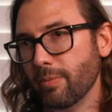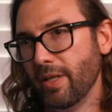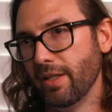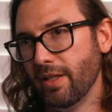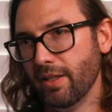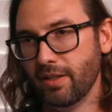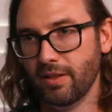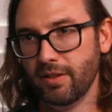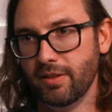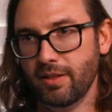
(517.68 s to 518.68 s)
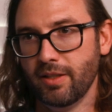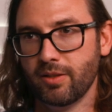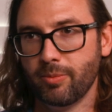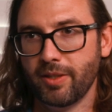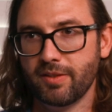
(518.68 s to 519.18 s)
main thing that Linda
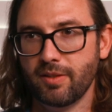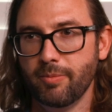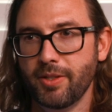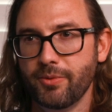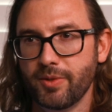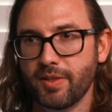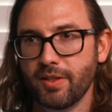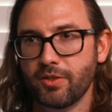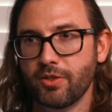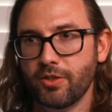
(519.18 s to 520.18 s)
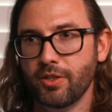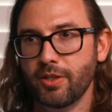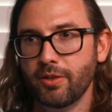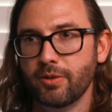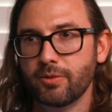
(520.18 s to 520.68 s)
expressed to me was that
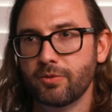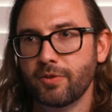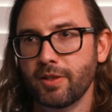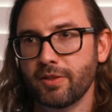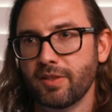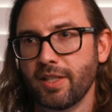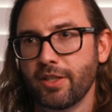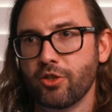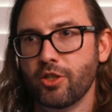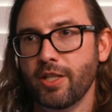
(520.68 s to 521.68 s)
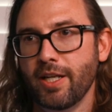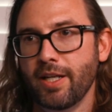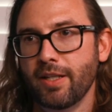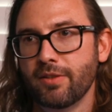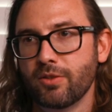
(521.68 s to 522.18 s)
she feels like she
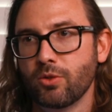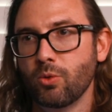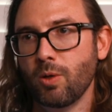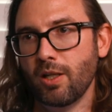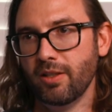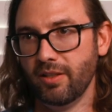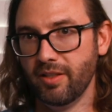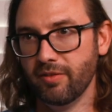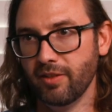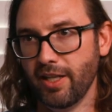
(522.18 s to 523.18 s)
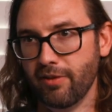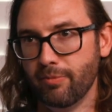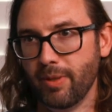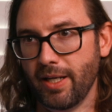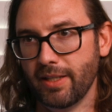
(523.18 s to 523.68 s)
has quality of
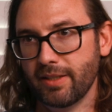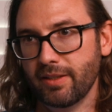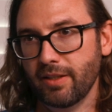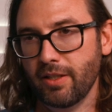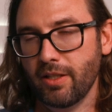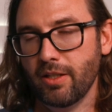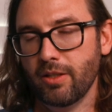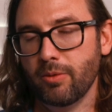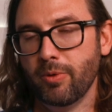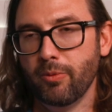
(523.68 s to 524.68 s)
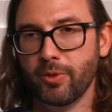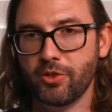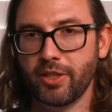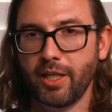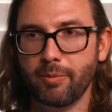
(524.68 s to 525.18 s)
life back. But when
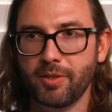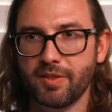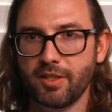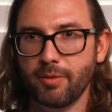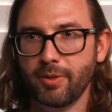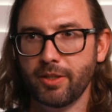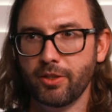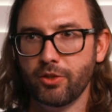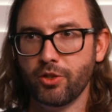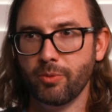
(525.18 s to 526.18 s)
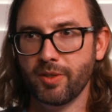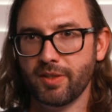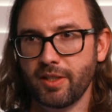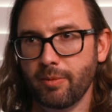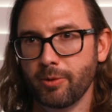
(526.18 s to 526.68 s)
she came to see me, she
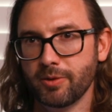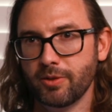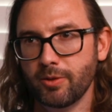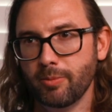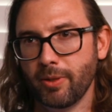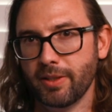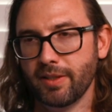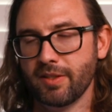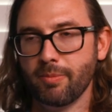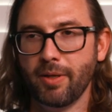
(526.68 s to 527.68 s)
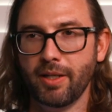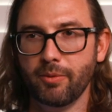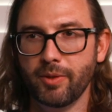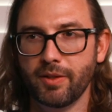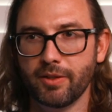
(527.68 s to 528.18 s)
wasn't able to
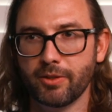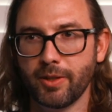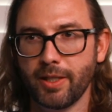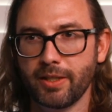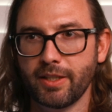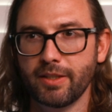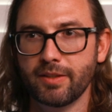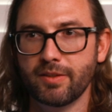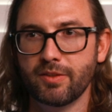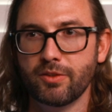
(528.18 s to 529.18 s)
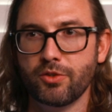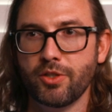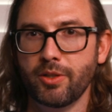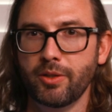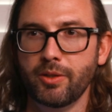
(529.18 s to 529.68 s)
participate with her grandkids.
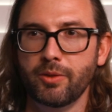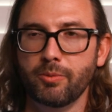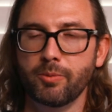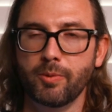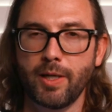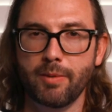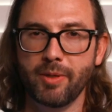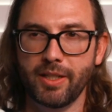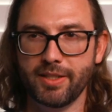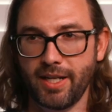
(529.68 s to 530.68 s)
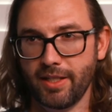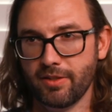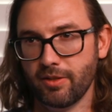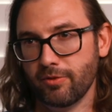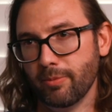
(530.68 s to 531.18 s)
She had been a
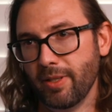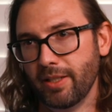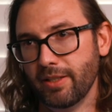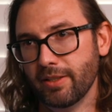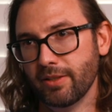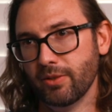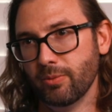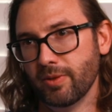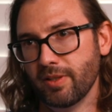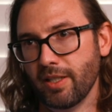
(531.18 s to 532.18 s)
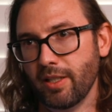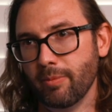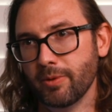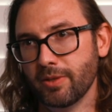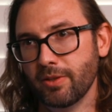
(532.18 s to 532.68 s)
dancer for many years, was not
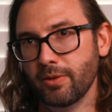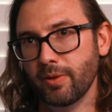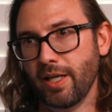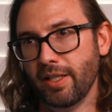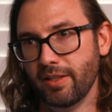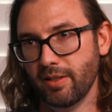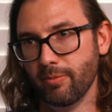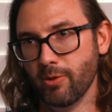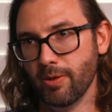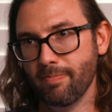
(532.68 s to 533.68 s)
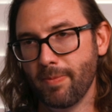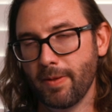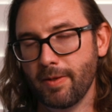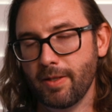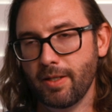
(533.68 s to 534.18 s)
able to do that anymore.
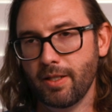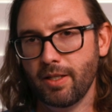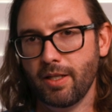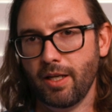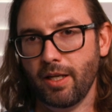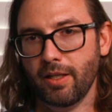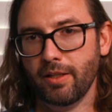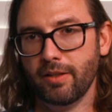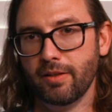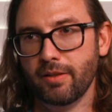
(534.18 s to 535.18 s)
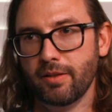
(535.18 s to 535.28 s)
And